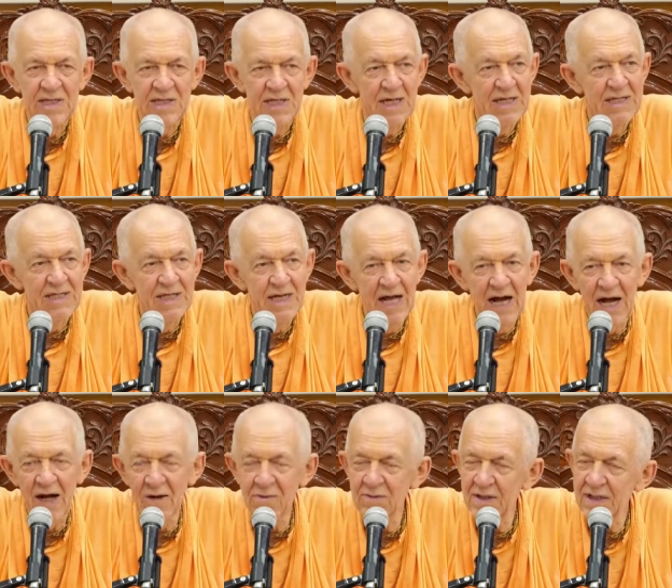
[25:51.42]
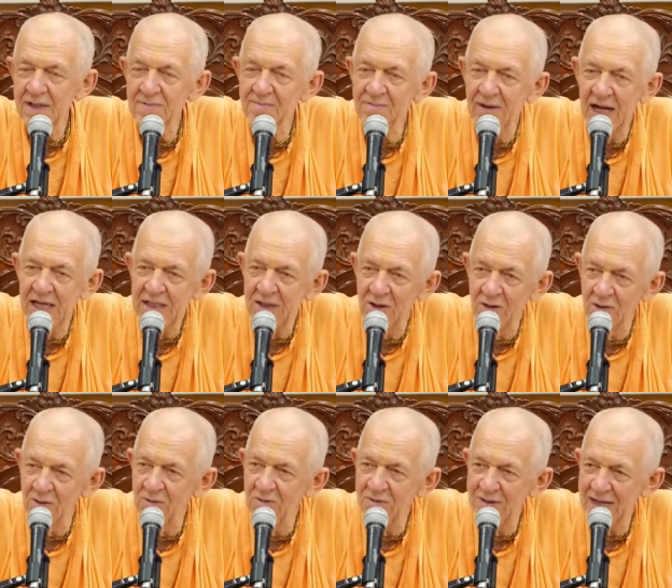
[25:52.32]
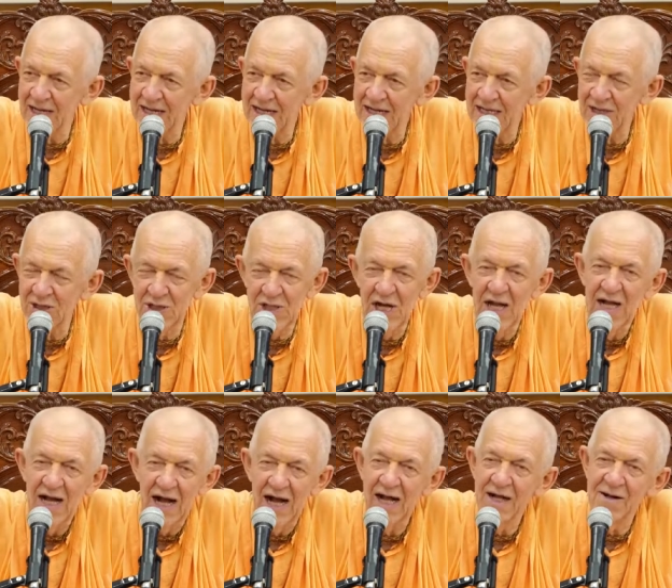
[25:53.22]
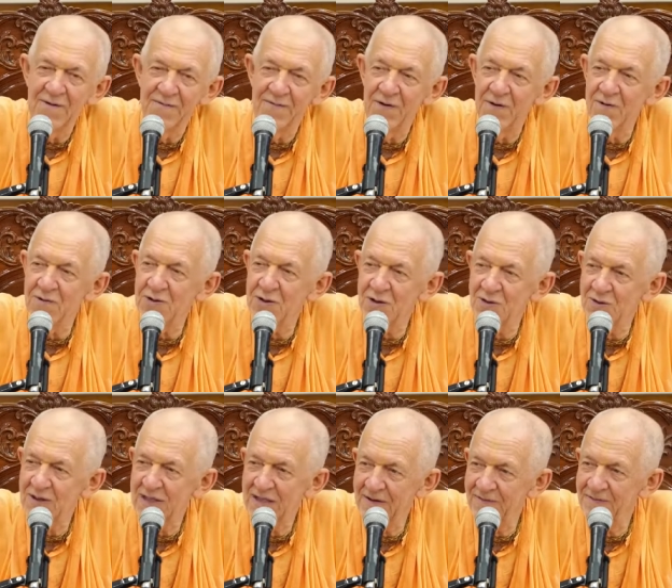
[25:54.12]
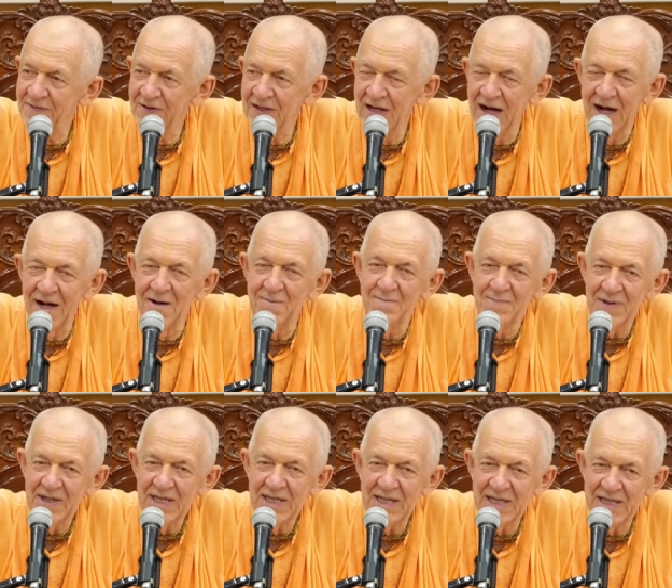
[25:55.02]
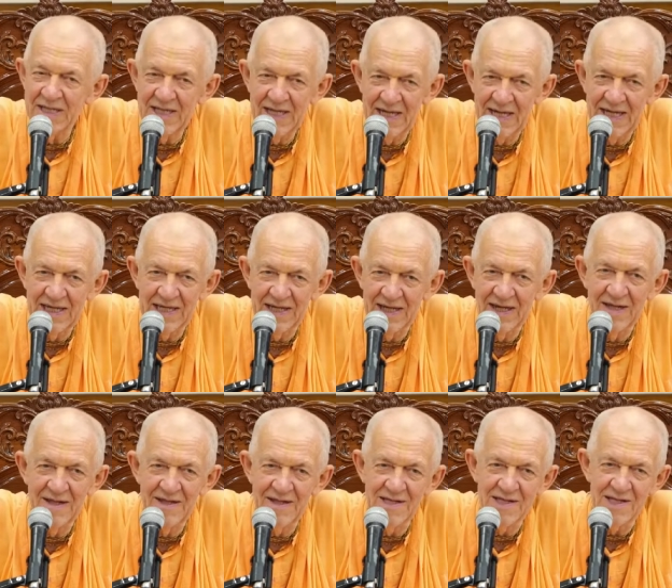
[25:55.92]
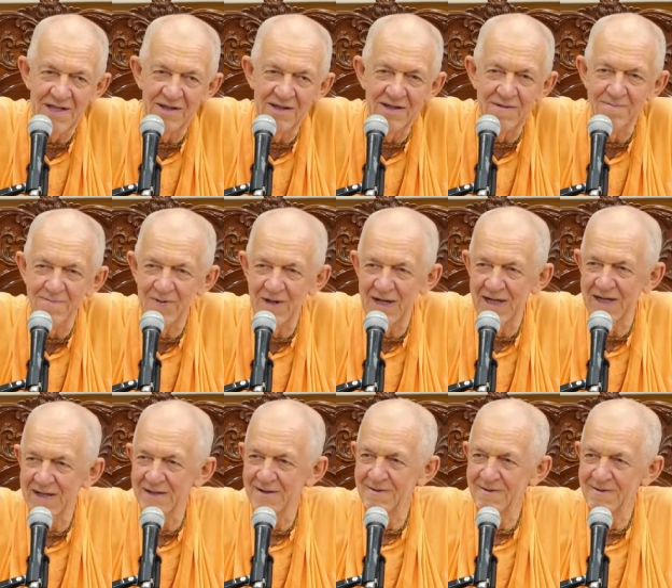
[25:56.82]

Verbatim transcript: He said, now in my old age, I have also given up eating and sleeping.